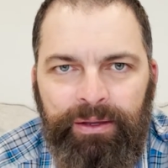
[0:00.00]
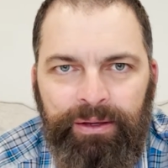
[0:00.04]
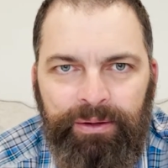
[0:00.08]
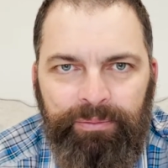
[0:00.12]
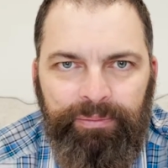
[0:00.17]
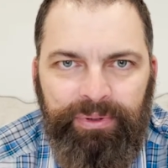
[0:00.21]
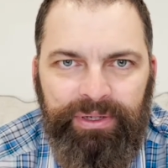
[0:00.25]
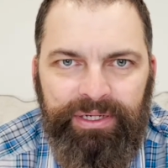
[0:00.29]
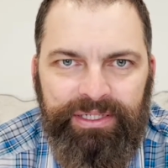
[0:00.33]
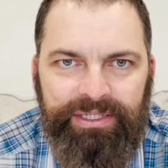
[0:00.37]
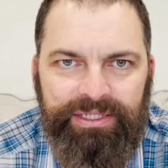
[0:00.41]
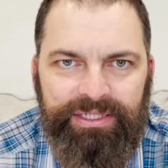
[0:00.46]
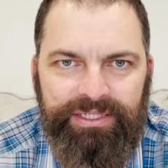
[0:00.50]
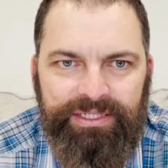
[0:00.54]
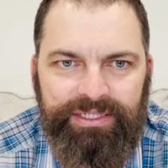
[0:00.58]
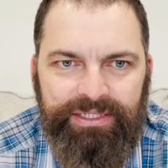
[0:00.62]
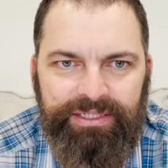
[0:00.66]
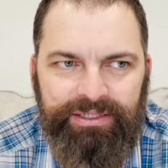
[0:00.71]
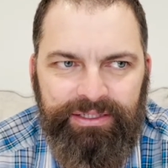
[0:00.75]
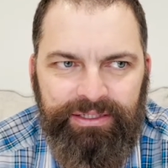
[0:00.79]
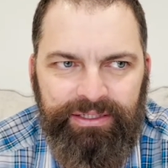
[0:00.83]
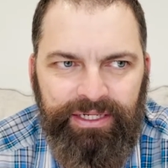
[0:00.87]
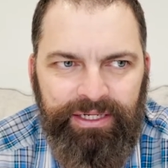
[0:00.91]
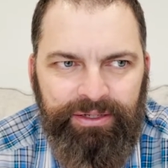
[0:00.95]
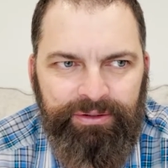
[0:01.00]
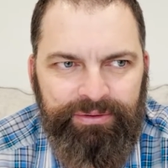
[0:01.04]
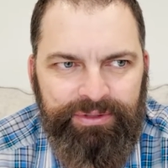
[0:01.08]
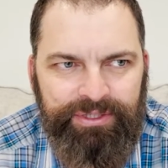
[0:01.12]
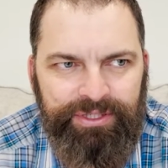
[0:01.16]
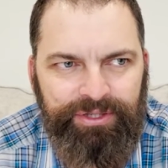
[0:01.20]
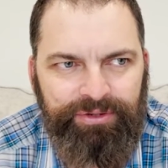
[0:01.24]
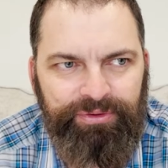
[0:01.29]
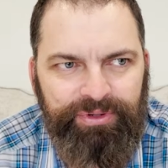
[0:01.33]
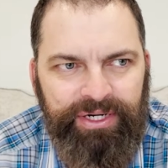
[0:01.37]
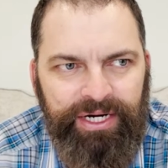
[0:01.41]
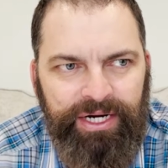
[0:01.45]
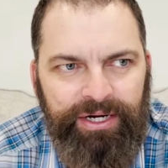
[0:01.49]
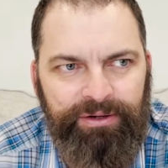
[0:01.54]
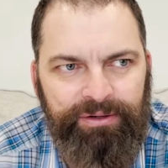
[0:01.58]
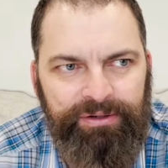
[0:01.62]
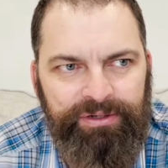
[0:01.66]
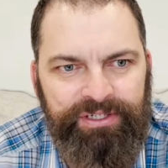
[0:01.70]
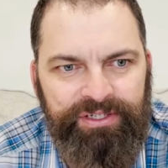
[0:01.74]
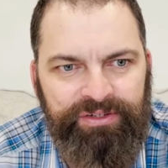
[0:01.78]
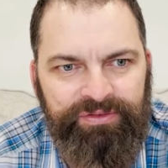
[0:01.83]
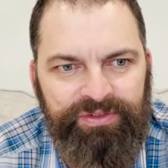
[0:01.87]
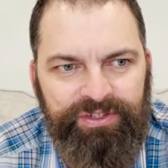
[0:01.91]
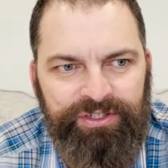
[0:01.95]
But yeah, it was 3
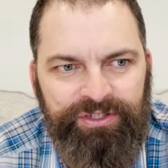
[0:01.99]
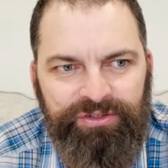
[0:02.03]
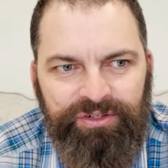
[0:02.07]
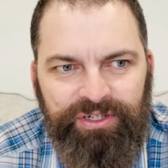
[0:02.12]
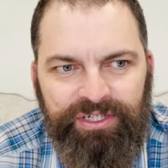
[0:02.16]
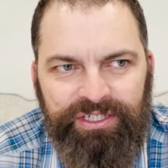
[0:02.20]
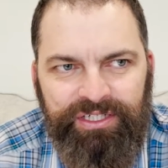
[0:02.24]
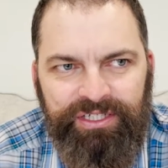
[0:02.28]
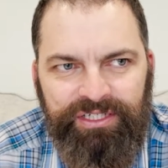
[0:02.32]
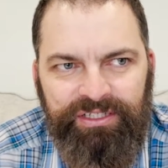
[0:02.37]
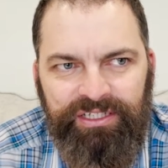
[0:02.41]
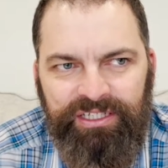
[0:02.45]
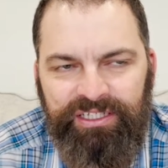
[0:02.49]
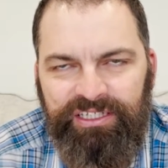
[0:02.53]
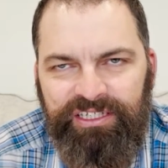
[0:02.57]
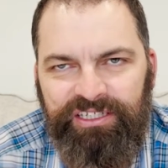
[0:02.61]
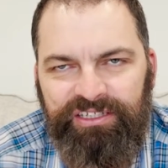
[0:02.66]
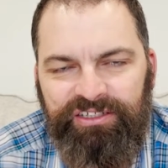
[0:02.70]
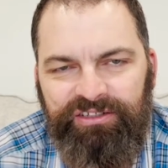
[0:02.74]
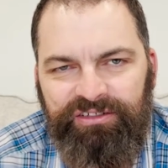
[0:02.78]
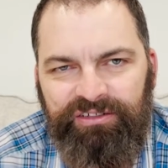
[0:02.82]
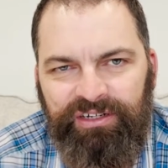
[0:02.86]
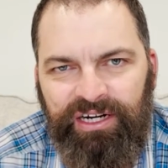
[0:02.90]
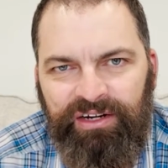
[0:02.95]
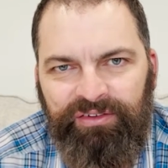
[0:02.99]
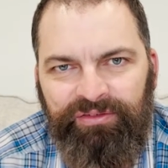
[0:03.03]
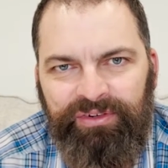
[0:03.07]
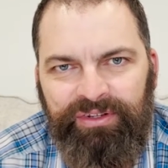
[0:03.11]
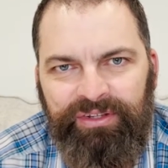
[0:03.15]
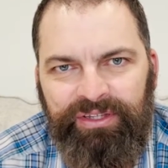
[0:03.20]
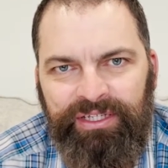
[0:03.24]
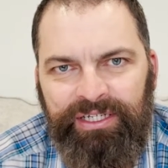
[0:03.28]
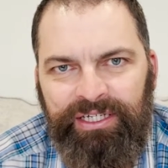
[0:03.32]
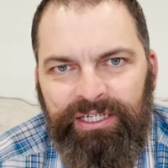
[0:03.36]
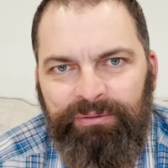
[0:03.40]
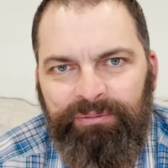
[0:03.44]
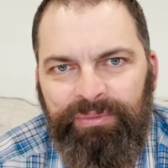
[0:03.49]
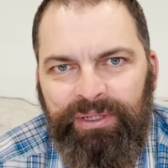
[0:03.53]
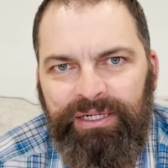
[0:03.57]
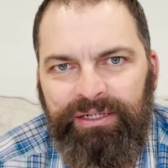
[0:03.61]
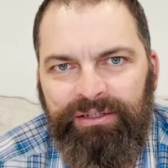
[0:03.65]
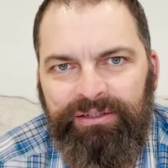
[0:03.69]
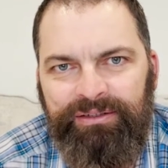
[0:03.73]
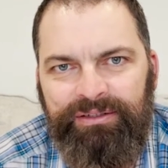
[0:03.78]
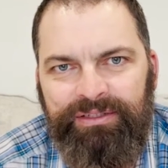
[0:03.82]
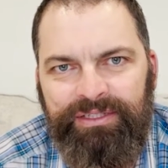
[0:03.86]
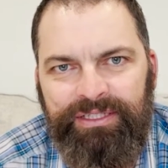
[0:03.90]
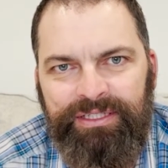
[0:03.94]
hours of instruction. They teach you everything about